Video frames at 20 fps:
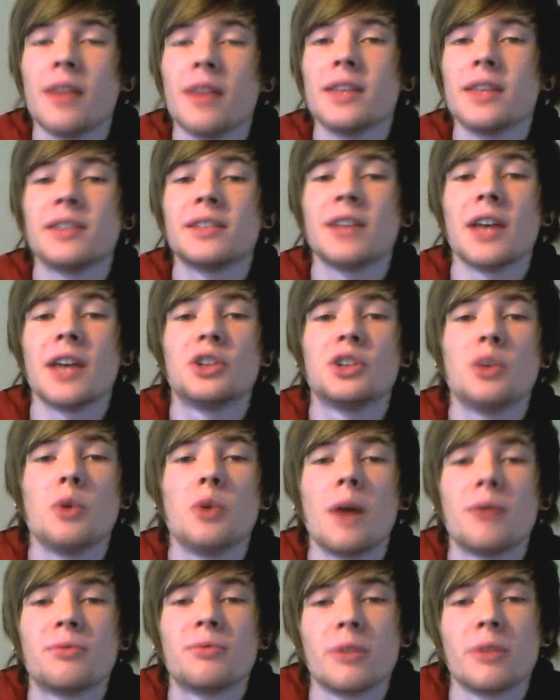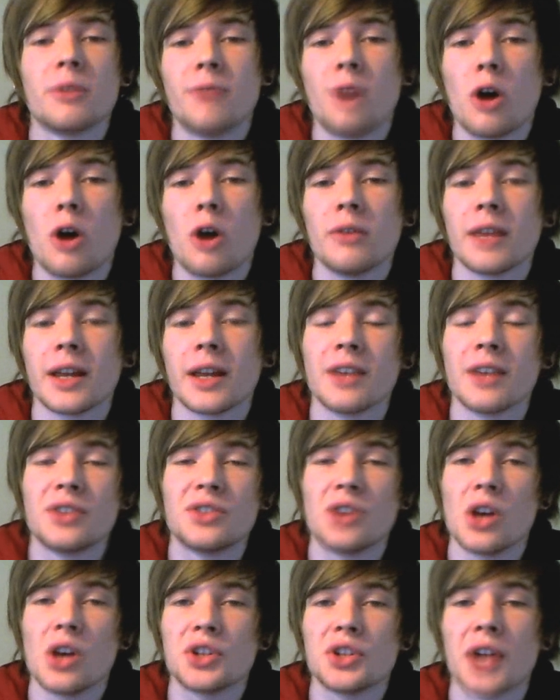This sets you up for evolving and
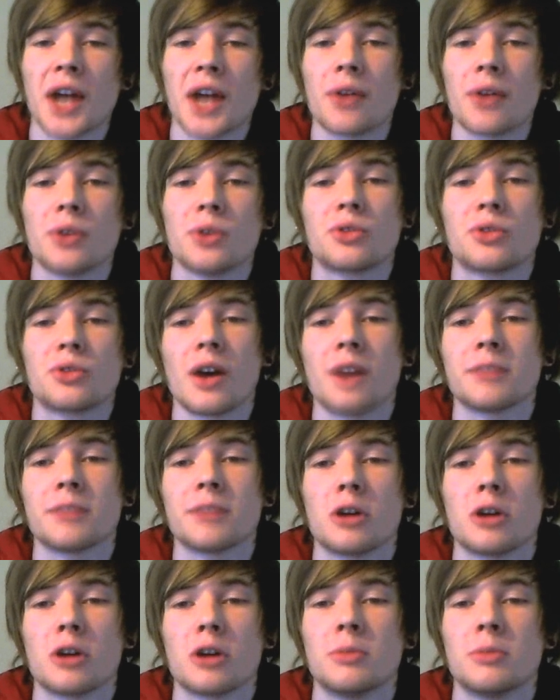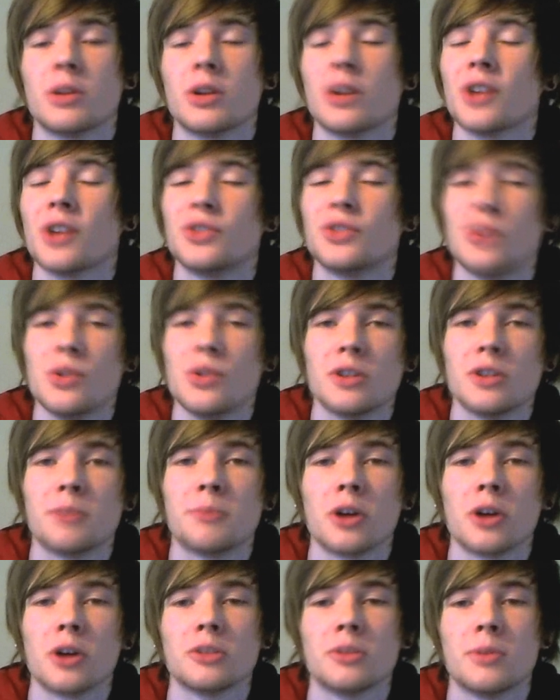searching out those grass Pokemon as soon as
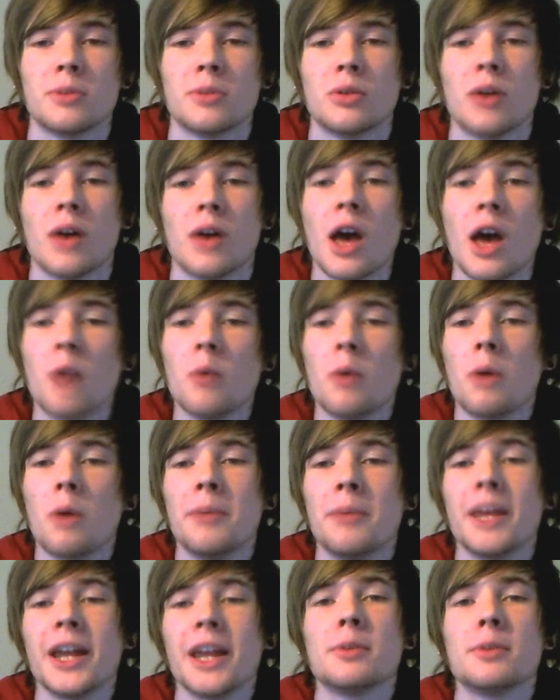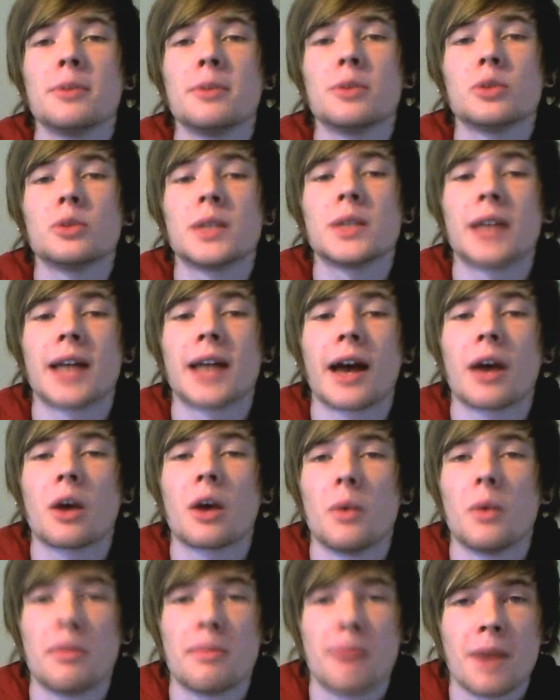possible while being able to
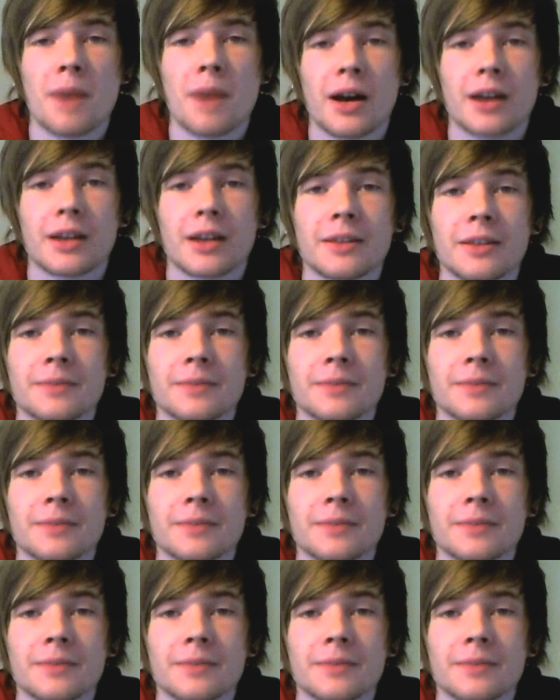attack with Muck.